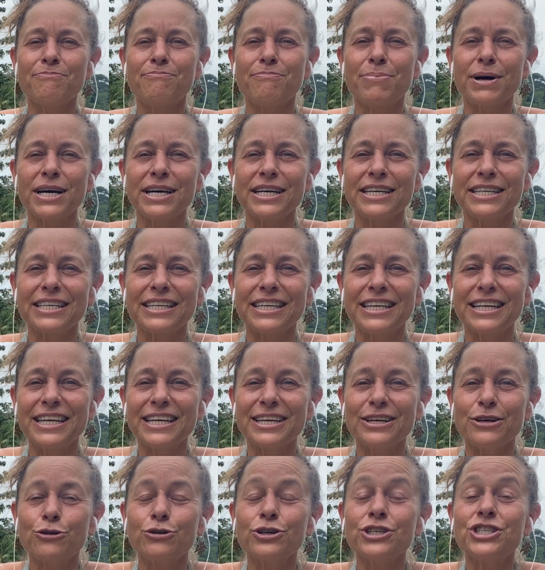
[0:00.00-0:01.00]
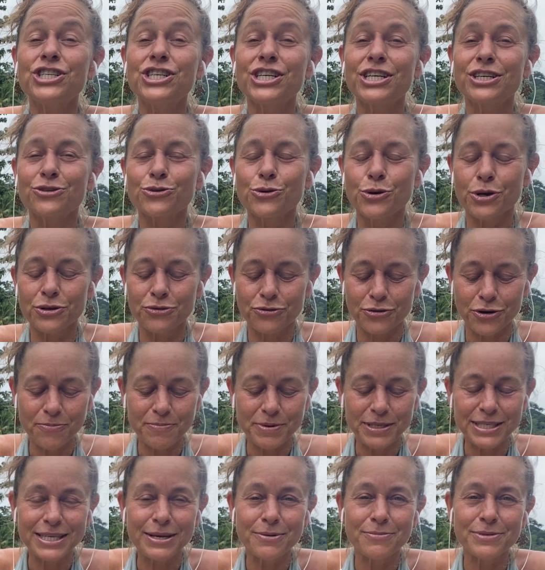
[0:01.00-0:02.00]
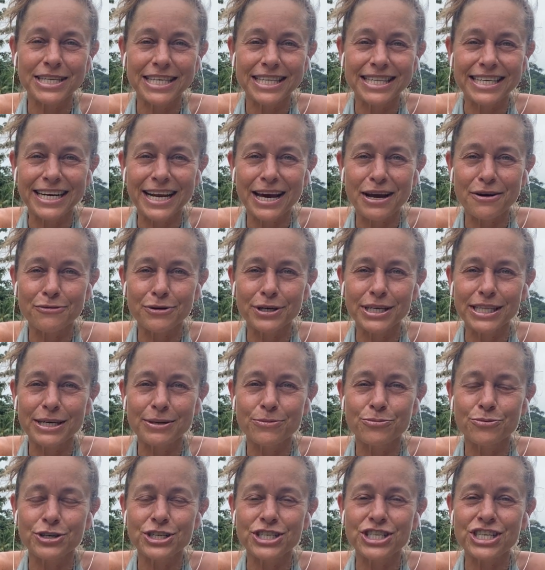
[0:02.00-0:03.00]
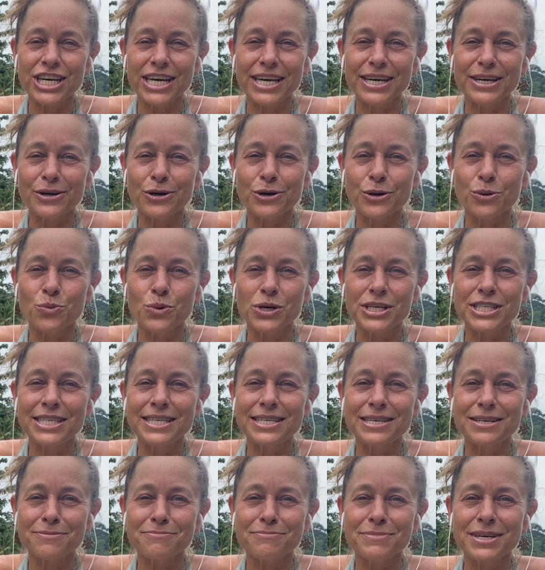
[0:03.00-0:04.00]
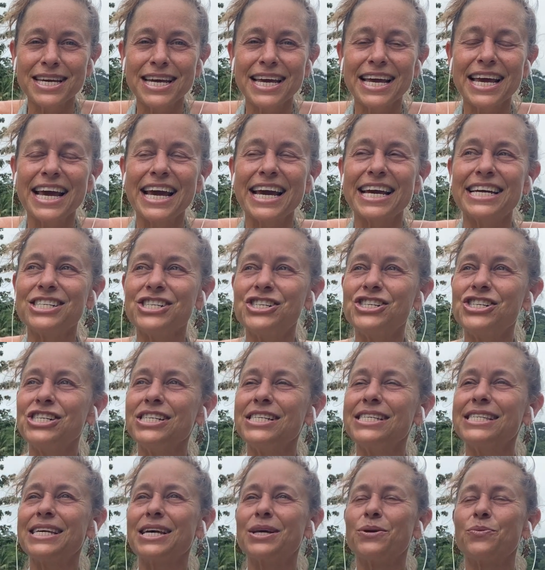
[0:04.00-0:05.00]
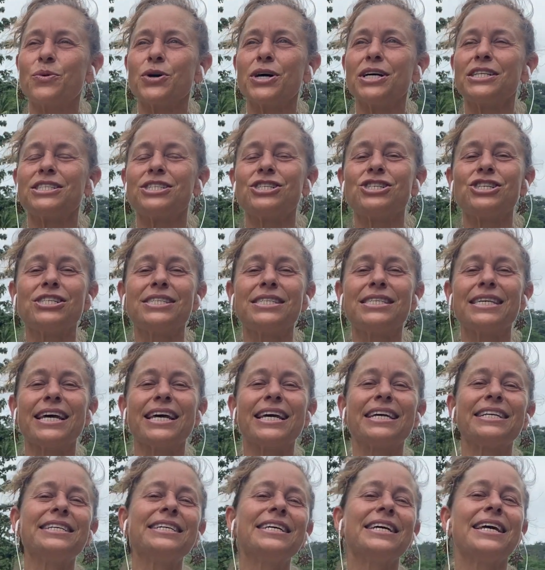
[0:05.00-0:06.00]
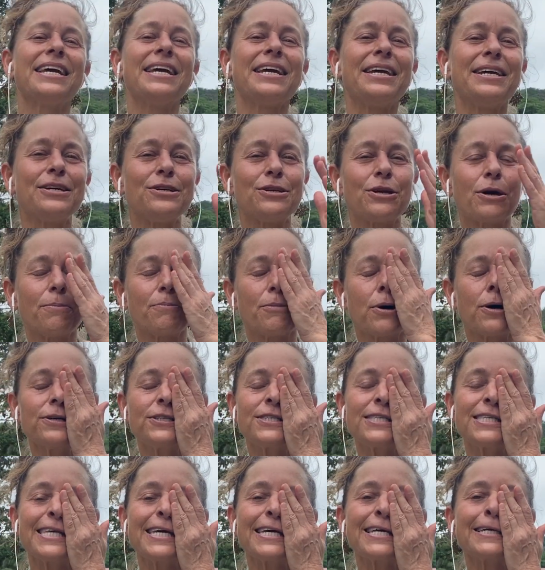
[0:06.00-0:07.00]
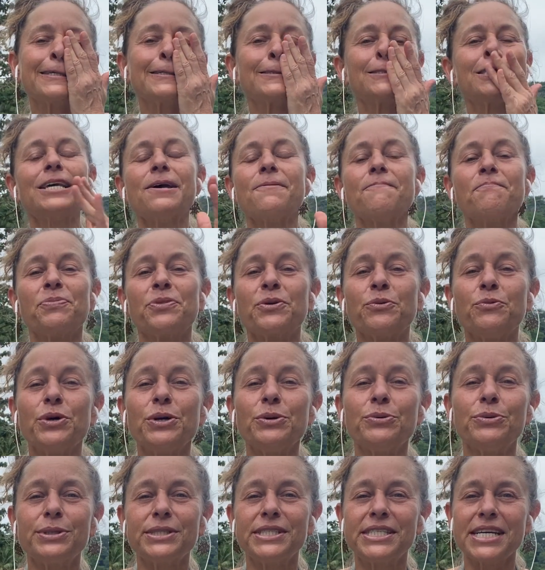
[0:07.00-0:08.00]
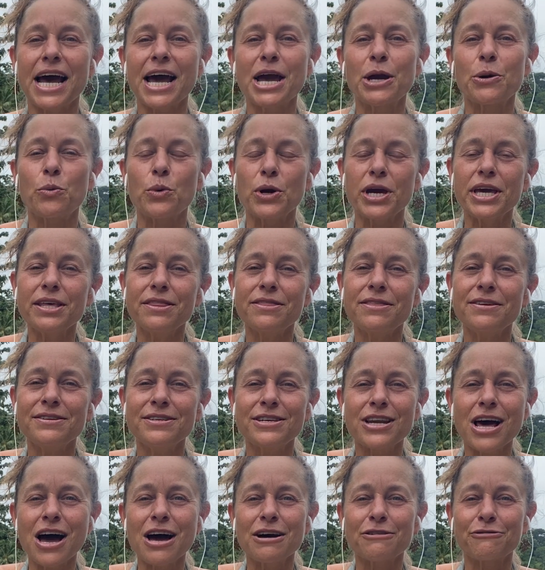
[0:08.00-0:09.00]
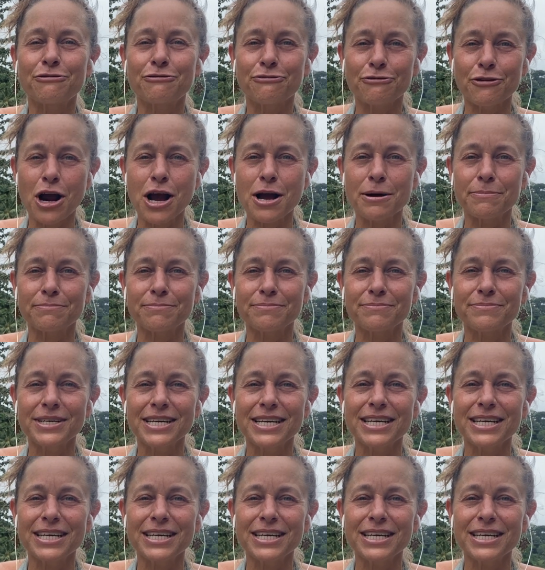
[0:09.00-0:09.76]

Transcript: But Christiane Northrup is somebody that I really appreciate her wisdom. And she said once, most things we will die with, not from.